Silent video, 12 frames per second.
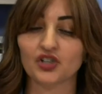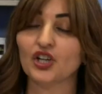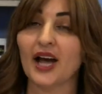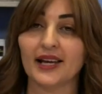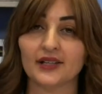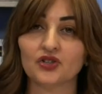
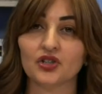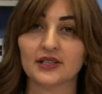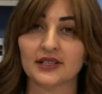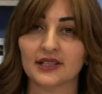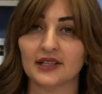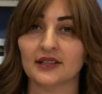
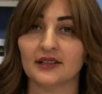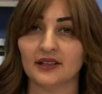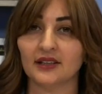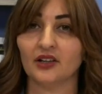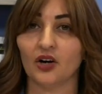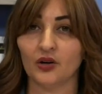challenges
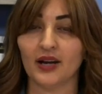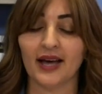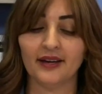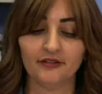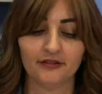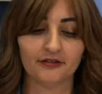in our
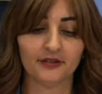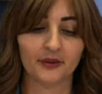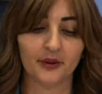life.